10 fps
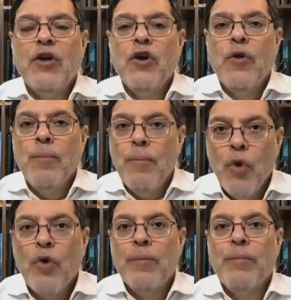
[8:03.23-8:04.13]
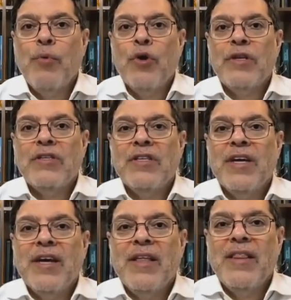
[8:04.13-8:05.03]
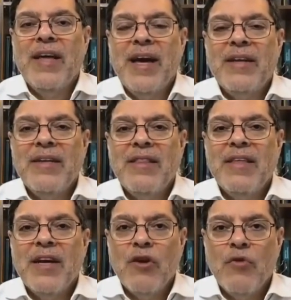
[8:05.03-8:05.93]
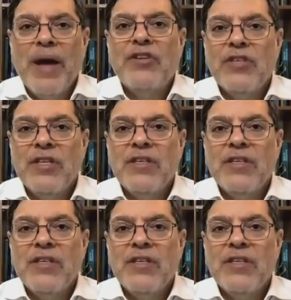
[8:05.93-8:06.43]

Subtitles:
more important than the aggression